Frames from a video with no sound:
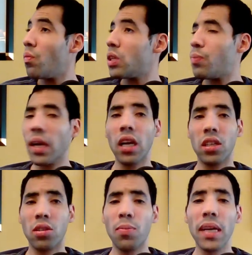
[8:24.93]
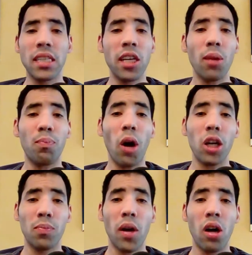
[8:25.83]
Speaking of, speaking of secret
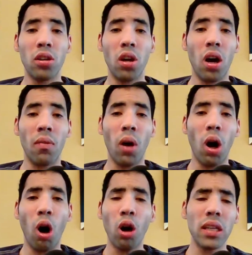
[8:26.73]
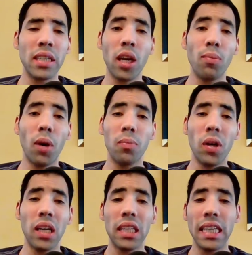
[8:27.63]
boss battle, um, all the secret boss
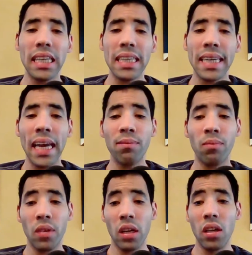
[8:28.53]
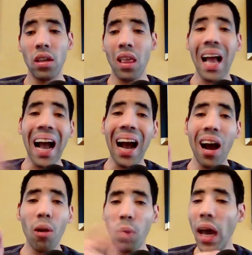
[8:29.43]
battles in this game,
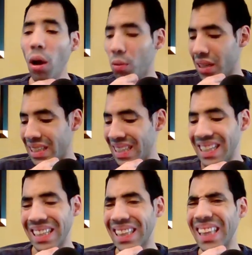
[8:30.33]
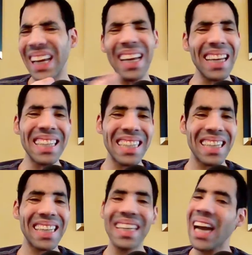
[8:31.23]
well, this
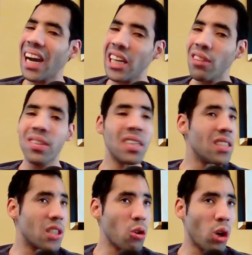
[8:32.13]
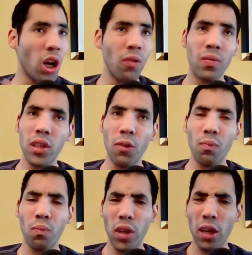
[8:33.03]
kind of, sort of, you
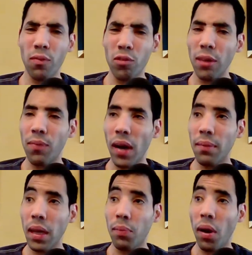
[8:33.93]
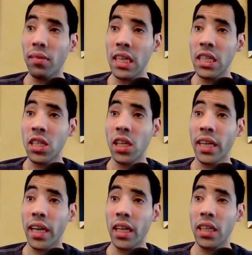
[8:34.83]
you can refight the abomination
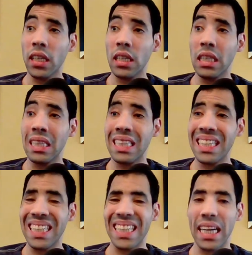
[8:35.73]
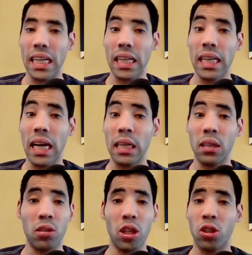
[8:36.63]
again, and yeah, that
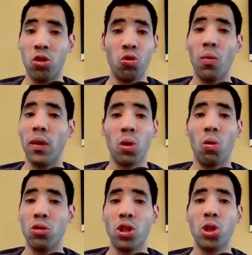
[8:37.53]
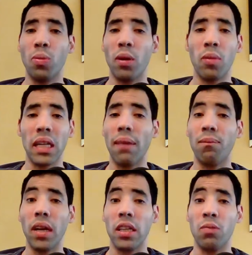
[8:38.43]
that that drove it door stupid away. That
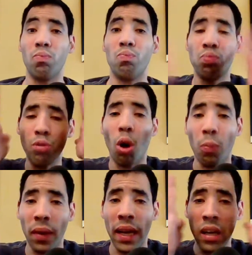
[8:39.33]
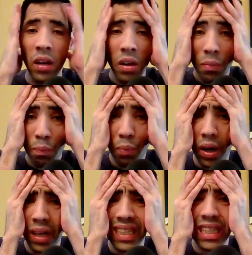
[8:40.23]
fight that broke me,
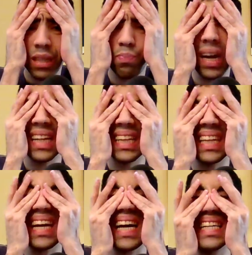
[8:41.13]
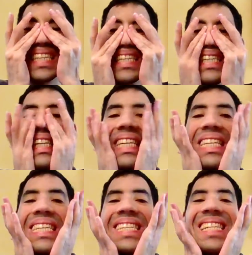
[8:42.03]
but despite that,
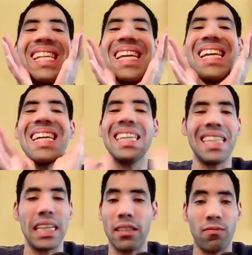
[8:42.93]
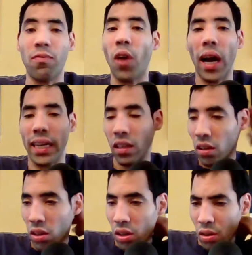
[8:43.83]
uh, yeah, fine.
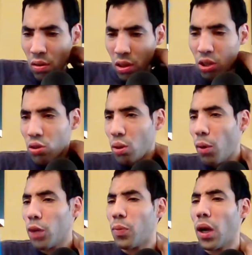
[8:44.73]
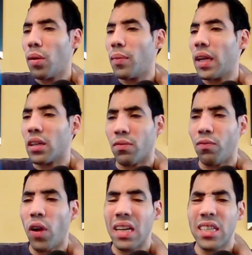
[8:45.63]
The block button, I mean, the
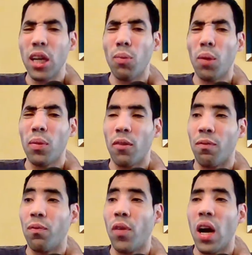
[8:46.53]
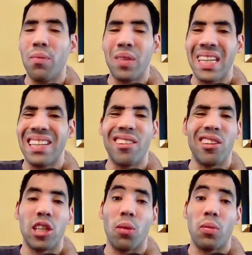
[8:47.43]
fine. Secret block button, fine, man. They
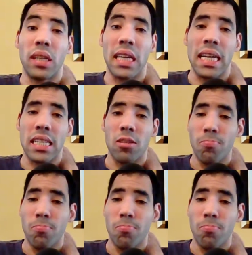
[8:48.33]
never talk about that.